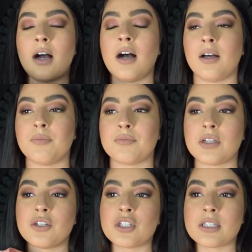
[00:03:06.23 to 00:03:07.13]
um,
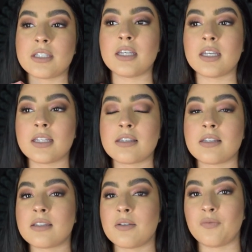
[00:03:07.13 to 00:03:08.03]
just this,
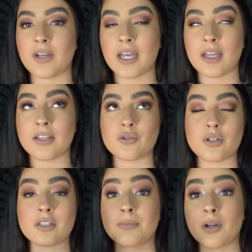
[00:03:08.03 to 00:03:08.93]
some Vans
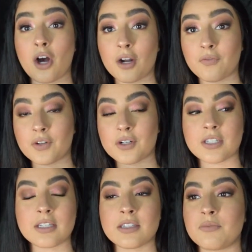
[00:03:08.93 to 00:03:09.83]
or some
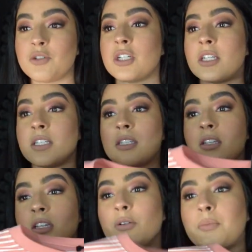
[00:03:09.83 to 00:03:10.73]
Converse and some jeans
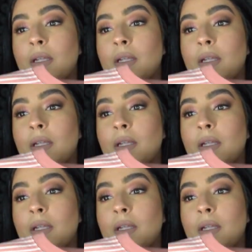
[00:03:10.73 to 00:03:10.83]
and it would